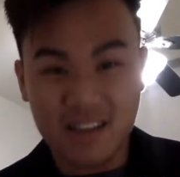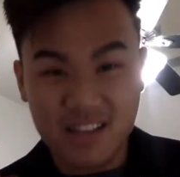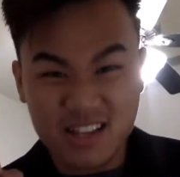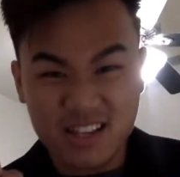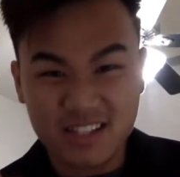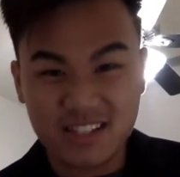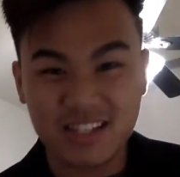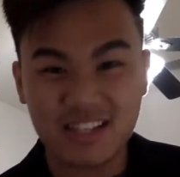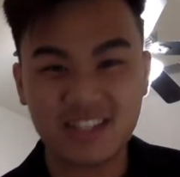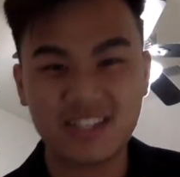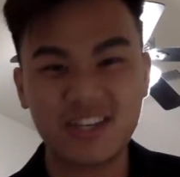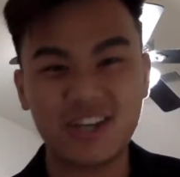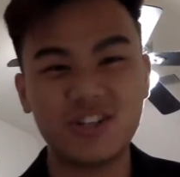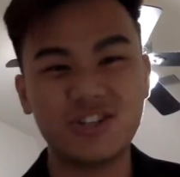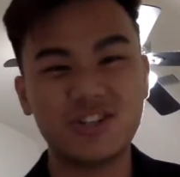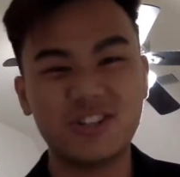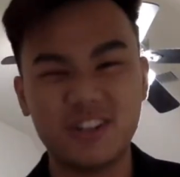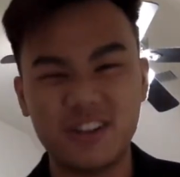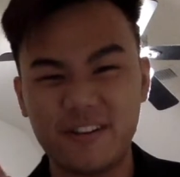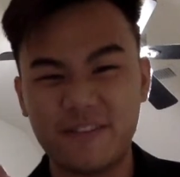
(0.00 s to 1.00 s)

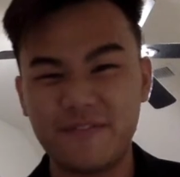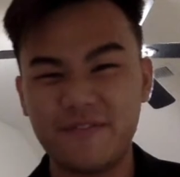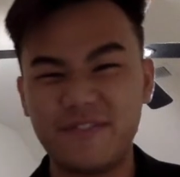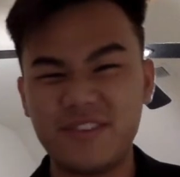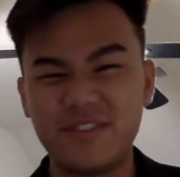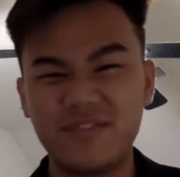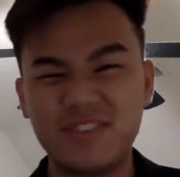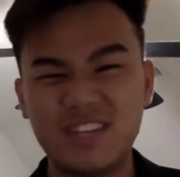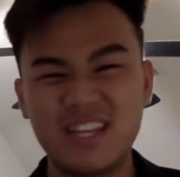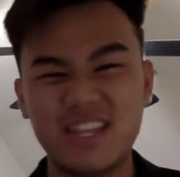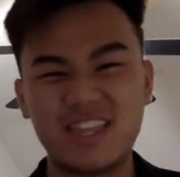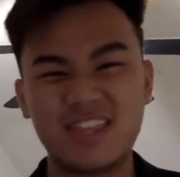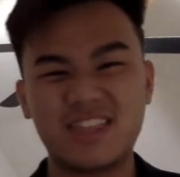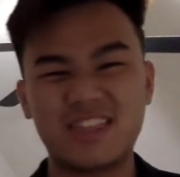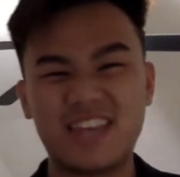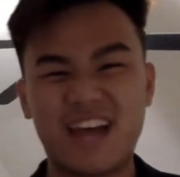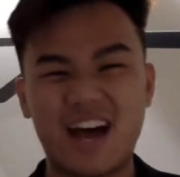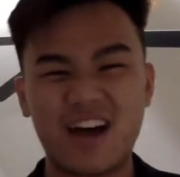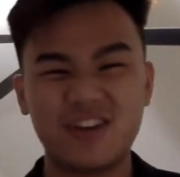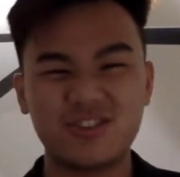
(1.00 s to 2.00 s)

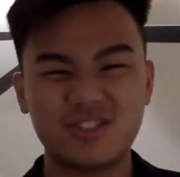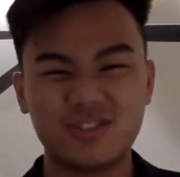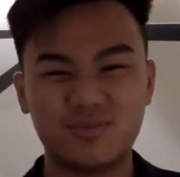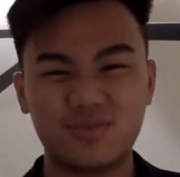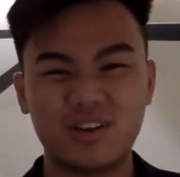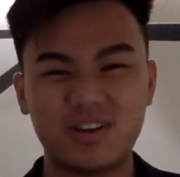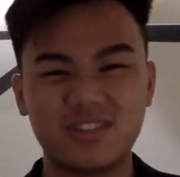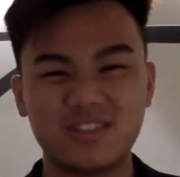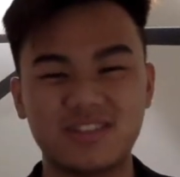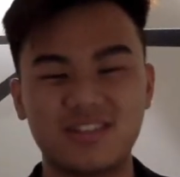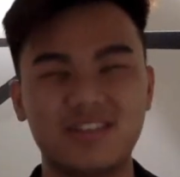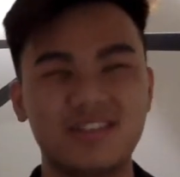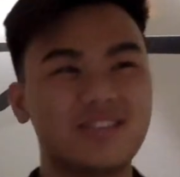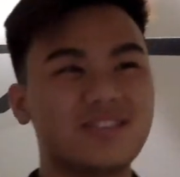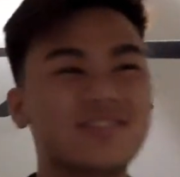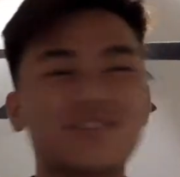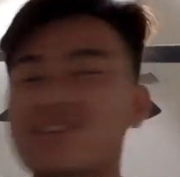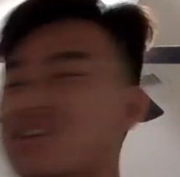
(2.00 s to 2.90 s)
650,000 residents.